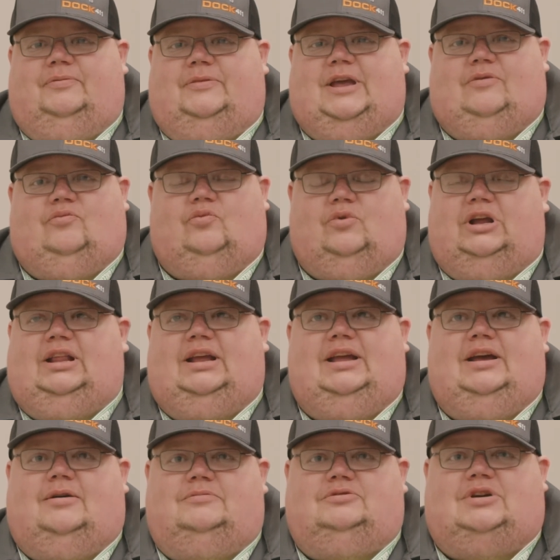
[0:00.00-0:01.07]
They really
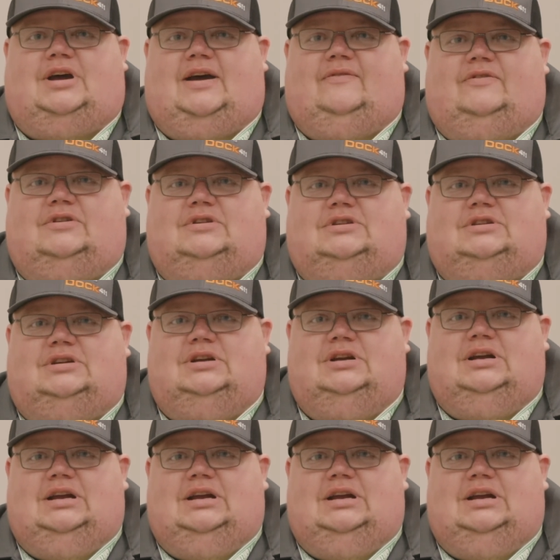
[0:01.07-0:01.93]
help drivers,